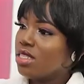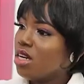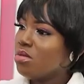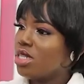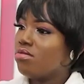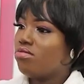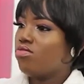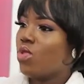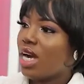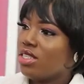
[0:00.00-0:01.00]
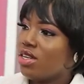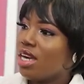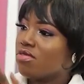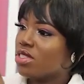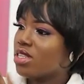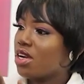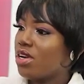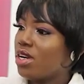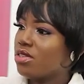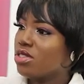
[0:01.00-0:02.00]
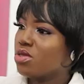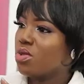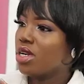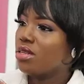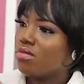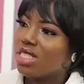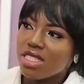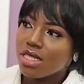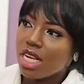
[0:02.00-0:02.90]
Tell me, why do you have to style your hair this way? Is it